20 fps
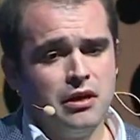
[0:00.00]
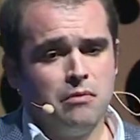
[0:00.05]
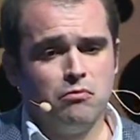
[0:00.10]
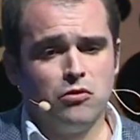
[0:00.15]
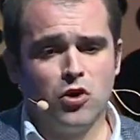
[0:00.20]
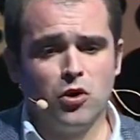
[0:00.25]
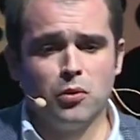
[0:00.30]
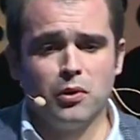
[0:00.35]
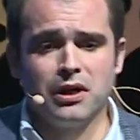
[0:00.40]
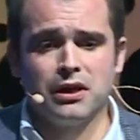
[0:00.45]

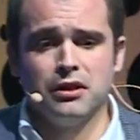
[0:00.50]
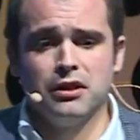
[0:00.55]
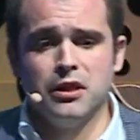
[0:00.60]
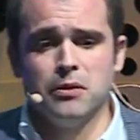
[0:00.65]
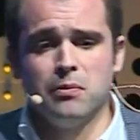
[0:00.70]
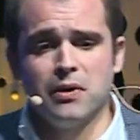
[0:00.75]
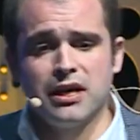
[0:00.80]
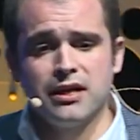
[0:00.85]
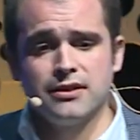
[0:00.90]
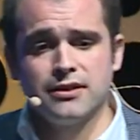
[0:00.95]
mobile
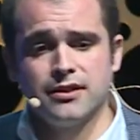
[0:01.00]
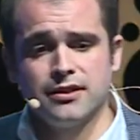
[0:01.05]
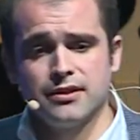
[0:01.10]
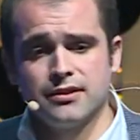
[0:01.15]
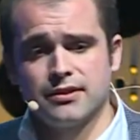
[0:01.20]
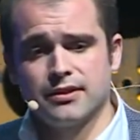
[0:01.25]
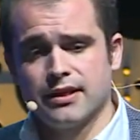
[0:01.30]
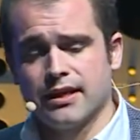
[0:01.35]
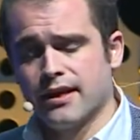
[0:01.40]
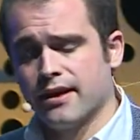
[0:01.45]

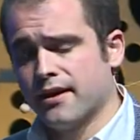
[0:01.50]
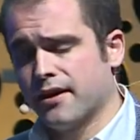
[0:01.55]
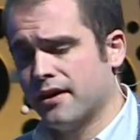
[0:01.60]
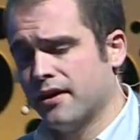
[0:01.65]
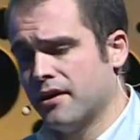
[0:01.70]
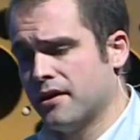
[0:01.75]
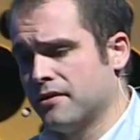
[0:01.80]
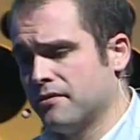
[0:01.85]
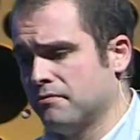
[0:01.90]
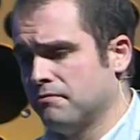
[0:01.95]
devices
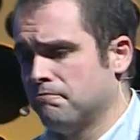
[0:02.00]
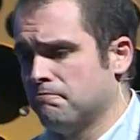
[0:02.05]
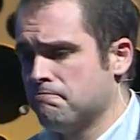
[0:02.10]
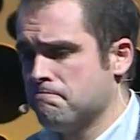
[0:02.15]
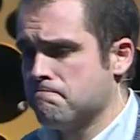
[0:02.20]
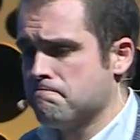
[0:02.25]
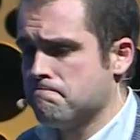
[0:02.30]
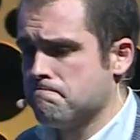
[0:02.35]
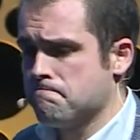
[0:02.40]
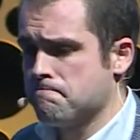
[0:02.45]
and
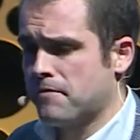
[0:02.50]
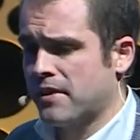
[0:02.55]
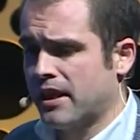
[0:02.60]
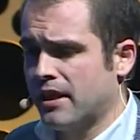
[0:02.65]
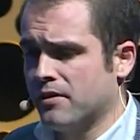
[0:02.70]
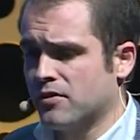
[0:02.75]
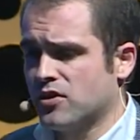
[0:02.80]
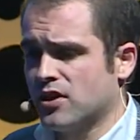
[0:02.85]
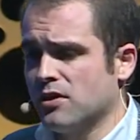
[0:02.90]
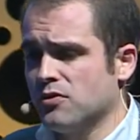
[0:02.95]

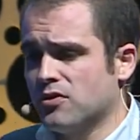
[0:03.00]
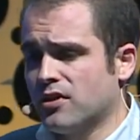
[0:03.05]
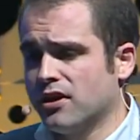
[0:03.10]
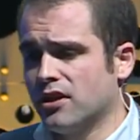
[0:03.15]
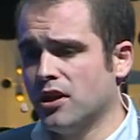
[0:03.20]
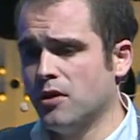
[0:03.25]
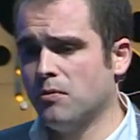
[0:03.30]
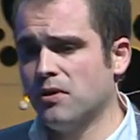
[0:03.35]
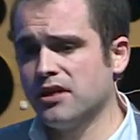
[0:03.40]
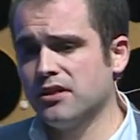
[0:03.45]
central
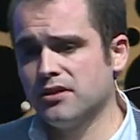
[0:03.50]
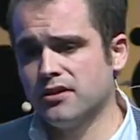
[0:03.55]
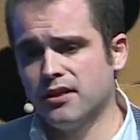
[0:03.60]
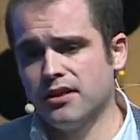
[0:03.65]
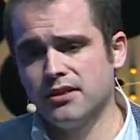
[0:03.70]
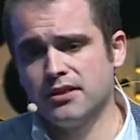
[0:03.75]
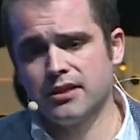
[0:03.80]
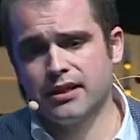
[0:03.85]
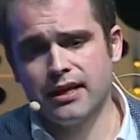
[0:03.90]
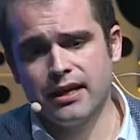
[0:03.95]

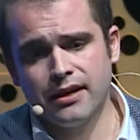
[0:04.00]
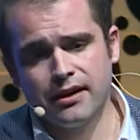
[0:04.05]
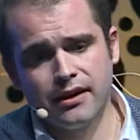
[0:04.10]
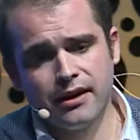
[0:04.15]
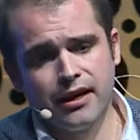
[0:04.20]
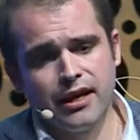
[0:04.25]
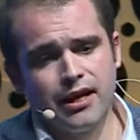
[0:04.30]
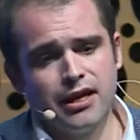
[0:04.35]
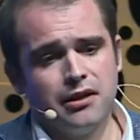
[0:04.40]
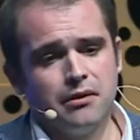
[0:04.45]
devices can
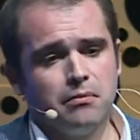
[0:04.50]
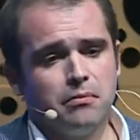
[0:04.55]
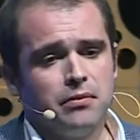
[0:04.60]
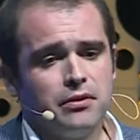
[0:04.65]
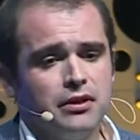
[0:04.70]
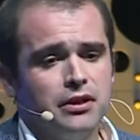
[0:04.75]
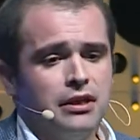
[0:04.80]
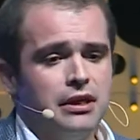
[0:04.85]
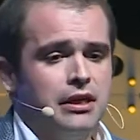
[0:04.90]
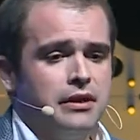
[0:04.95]
help
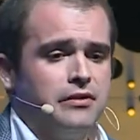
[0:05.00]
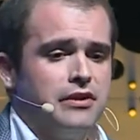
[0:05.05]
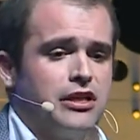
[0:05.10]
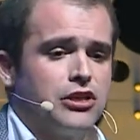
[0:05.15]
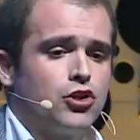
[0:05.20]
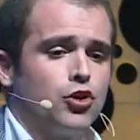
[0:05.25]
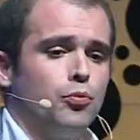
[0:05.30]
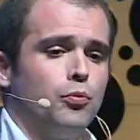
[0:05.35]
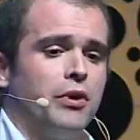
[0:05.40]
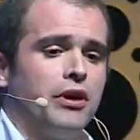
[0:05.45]
the
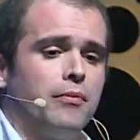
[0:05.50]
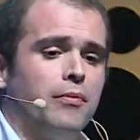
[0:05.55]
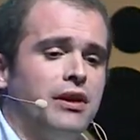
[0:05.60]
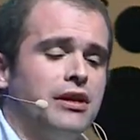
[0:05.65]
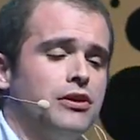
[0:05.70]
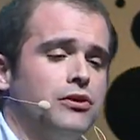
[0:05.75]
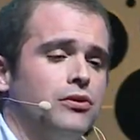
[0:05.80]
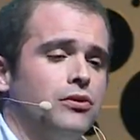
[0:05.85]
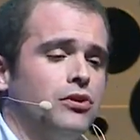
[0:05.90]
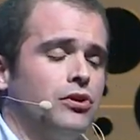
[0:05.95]

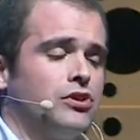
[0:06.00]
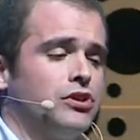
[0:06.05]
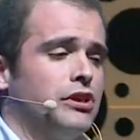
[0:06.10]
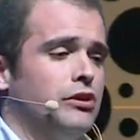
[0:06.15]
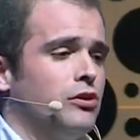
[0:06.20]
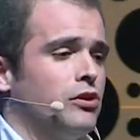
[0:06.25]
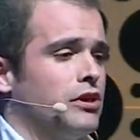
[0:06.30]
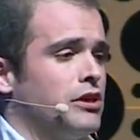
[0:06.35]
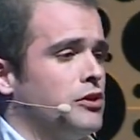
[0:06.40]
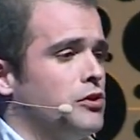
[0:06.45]
supervisors in
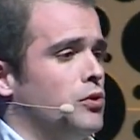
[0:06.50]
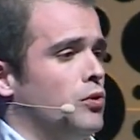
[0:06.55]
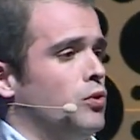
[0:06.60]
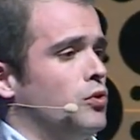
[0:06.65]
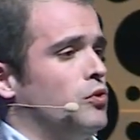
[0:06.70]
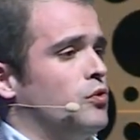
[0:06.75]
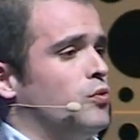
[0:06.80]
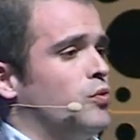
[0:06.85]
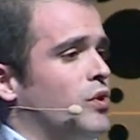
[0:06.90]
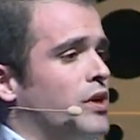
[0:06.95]
order to
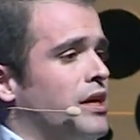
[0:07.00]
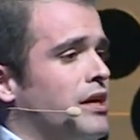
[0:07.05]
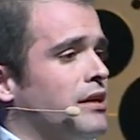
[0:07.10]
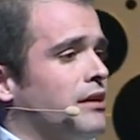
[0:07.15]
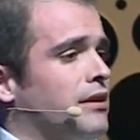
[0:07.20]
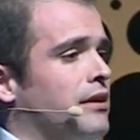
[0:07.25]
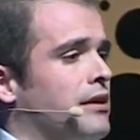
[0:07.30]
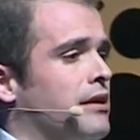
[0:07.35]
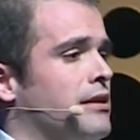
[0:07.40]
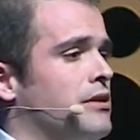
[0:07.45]

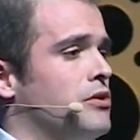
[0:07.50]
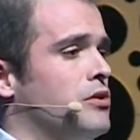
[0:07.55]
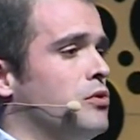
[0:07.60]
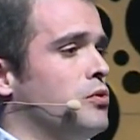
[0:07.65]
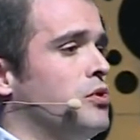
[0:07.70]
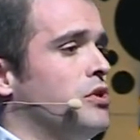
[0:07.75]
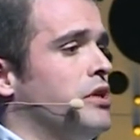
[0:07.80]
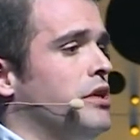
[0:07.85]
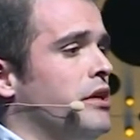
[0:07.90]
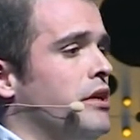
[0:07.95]
track and to
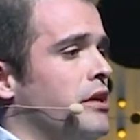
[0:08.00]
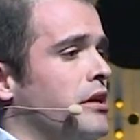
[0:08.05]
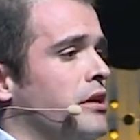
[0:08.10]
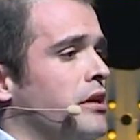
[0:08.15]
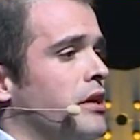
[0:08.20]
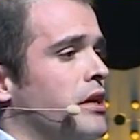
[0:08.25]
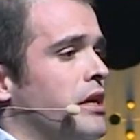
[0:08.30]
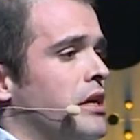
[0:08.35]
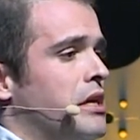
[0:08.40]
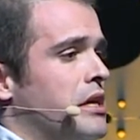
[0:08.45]
see
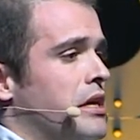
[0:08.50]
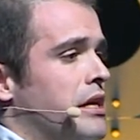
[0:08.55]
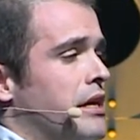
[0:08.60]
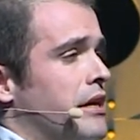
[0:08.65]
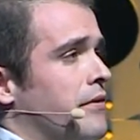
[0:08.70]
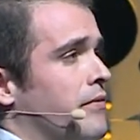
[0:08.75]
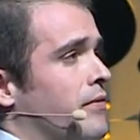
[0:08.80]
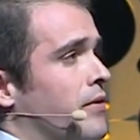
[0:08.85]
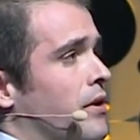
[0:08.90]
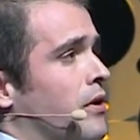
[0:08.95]

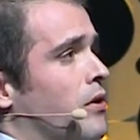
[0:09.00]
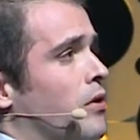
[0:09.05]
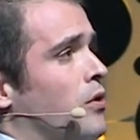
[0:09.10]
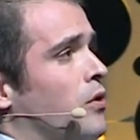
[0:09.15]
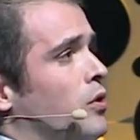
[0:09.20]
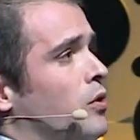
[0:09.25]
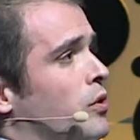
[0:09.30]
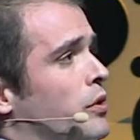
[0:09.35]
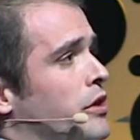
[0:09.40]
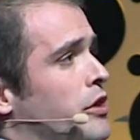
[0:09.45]
if
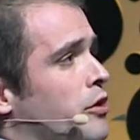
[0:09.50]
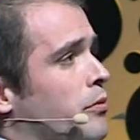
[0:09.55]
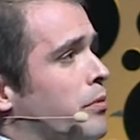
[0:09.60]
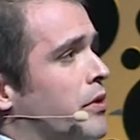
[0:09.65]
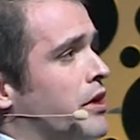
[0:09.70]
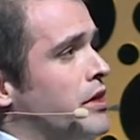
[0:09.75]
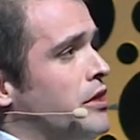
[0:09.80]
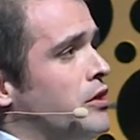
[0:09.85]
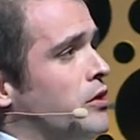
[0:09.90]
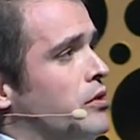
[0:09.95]
all the
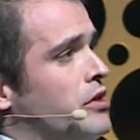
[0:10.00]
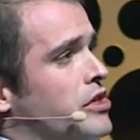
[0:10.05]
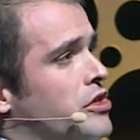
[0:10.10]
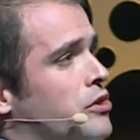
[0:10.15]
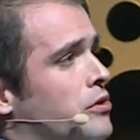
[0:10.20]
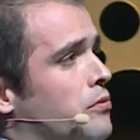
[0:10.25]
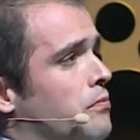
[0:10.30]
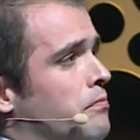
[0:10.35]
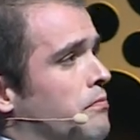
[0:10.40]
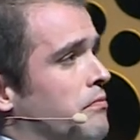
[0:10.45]
operation is
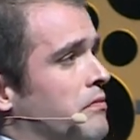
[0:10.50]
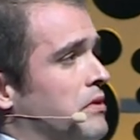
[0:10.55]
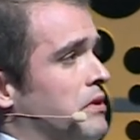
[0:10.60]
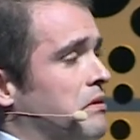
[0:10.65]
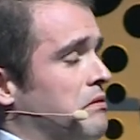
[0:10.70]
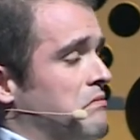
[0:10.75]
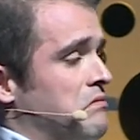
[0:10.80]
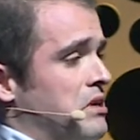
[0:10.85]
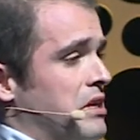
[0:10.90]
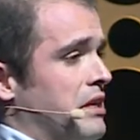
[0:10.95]

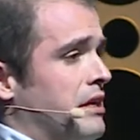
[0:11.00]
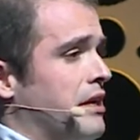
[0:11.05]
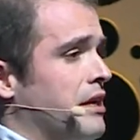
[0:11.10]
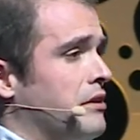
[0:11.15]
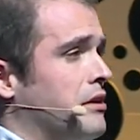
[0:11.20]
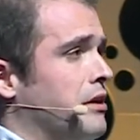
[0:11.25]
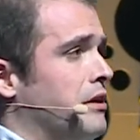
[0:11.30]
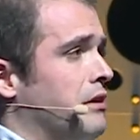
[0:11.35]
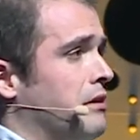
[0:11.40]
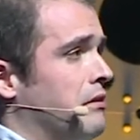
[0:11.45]

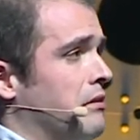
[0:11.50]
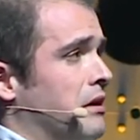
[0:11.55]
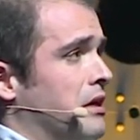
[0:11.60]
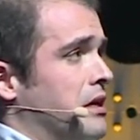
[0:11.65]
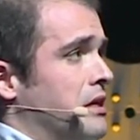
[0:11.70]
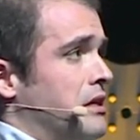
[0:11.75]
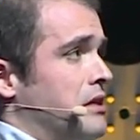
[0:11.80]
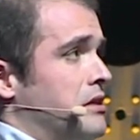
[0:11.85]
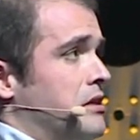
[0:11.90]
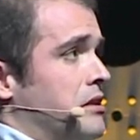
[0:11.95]
getting,
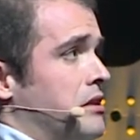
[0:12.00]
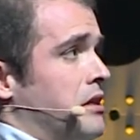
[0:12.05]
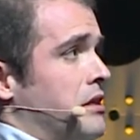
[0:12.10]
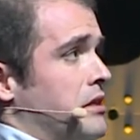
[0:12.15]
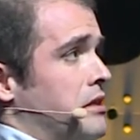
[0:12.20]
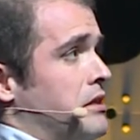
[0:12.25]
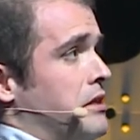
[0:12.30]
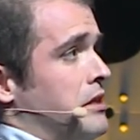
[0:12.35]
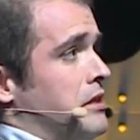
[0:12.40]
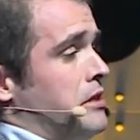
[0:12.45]
it's,
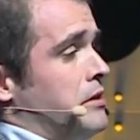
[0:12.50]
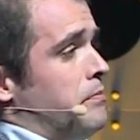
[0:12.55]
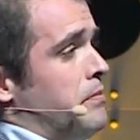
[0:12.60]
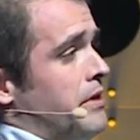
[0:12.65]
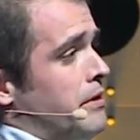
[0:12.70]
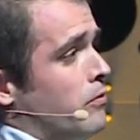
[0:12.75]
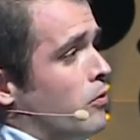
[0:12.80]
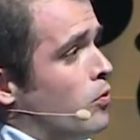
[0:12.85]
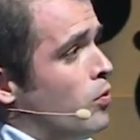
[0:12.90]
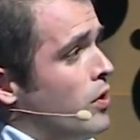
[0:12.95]
it's, it's
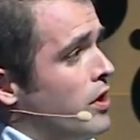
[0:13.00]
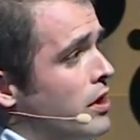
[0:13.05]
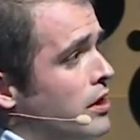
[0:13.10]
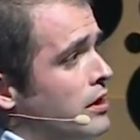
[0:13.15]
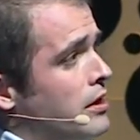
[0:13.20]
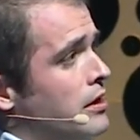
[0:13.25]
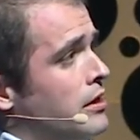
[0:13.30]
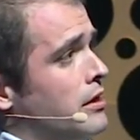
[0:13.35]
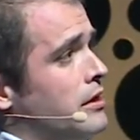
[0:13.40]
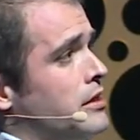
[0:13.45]
being
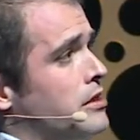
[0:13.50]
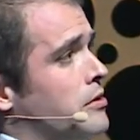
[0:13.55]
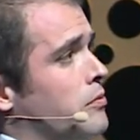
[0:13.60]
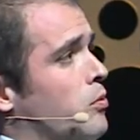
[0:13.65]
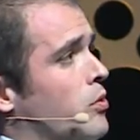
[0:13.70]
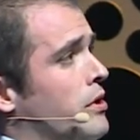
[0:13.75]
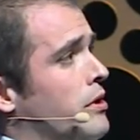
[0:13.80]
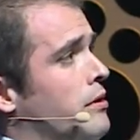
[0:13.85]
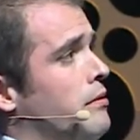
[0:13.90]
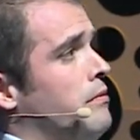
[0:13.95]
well, it's,
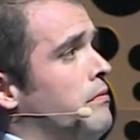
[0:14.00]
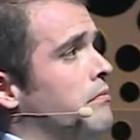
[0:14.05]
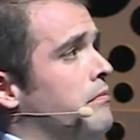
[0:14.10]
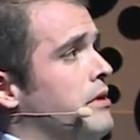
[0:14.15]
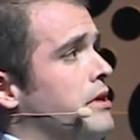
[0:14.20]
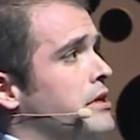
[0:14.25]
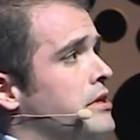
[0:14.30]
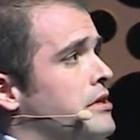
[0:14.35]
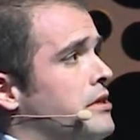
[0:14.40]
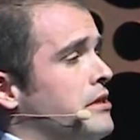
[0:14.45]
will,
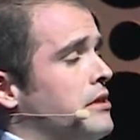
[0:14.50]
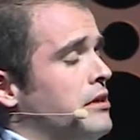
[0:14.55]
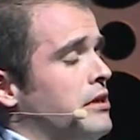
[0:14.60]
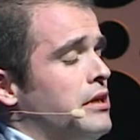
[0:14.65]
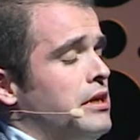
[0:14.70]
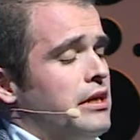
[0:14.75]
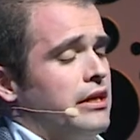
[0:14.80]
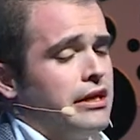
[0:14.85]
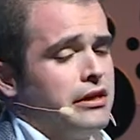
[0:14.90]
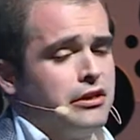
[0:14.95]
it's
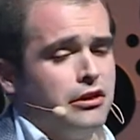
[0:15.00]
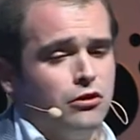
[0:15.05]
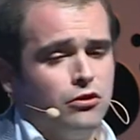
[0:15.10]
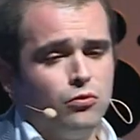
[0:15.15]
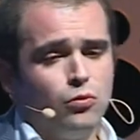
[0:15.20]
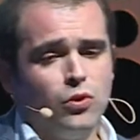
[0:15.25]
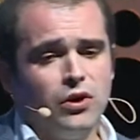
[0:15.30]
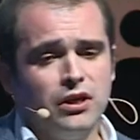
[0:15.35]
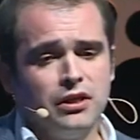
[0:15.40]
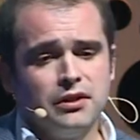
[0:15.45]
getting on
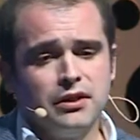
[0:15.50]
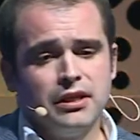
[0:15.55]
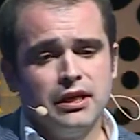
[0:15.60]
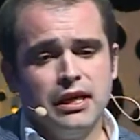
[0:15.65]
well,